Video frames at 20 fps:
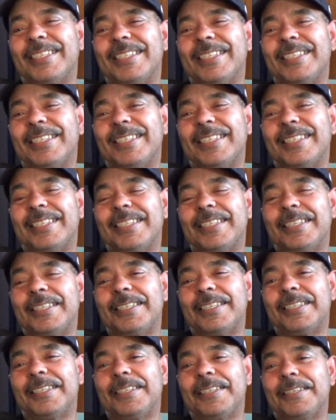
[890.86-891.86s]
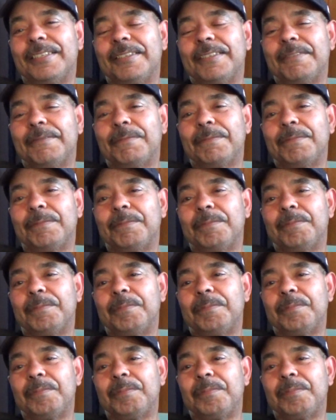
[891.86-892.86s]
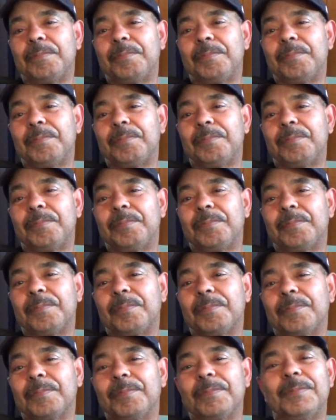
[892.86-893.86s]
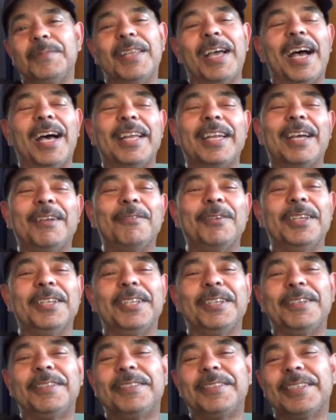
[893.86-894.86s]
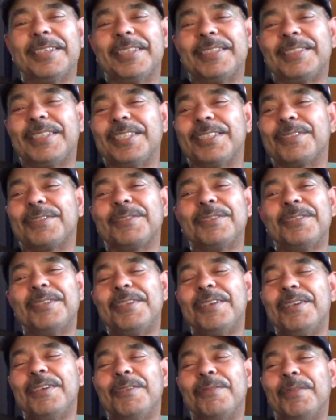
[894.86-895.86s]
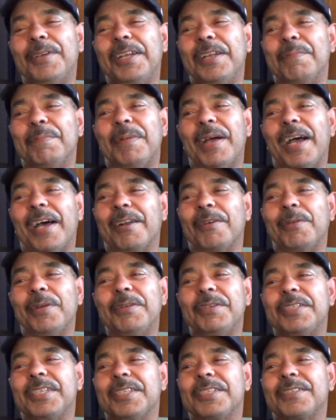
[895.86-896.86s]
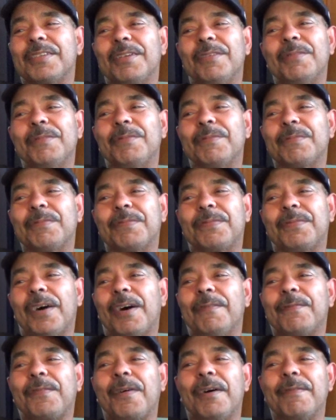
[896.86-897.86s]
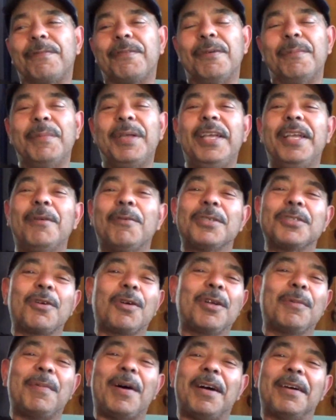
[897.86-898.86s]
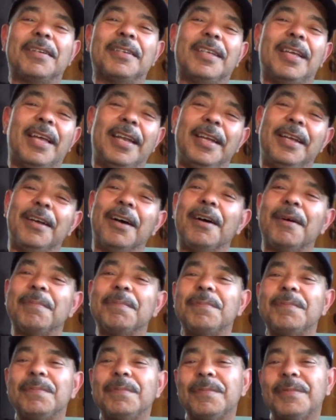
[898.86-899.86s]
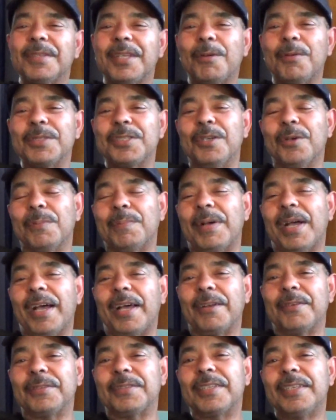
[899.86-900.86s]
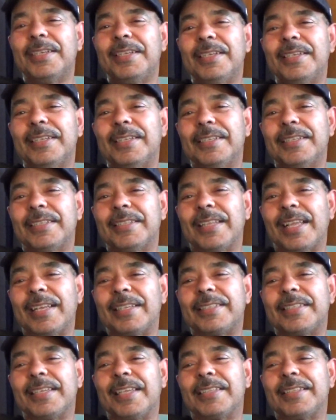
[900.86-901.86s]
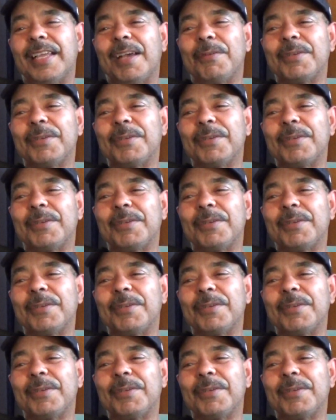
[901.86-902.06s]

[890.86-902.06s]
Did you ever battle any riders on the subway? Nah, not really. We didn't battle. We were just, for me, it was all about getting up. There was no battles. that's it. That